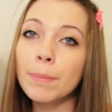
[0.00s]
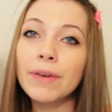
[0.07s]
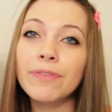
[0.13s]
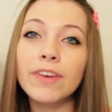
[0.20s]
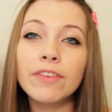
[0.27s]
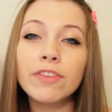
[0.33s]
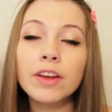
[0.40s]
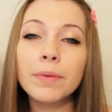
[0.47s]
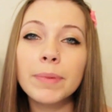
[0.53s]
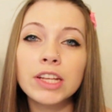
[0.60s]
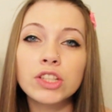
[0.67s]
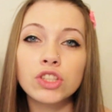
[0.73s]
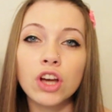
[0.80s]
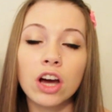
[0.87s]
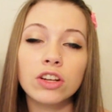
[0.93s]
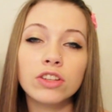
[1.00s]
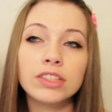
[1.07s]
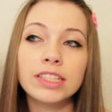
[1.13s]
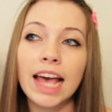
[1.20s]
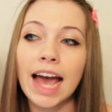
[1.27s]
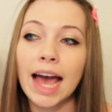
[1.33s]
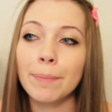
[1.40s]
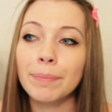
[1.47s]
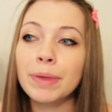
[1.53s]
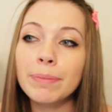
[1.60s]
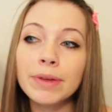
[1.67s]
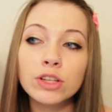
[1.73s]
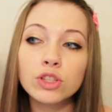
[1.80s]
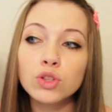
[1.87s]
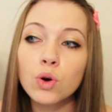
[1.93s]
My favorite McDonald's Happy
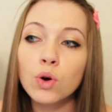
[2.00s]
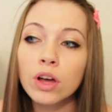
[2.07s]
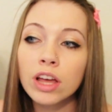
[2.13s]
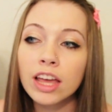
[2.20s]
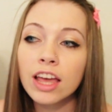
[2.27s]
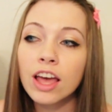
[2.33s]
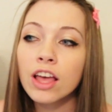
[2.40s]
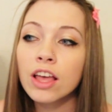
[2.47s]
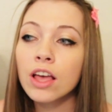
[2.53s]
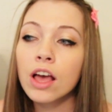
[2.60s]
Meal toy,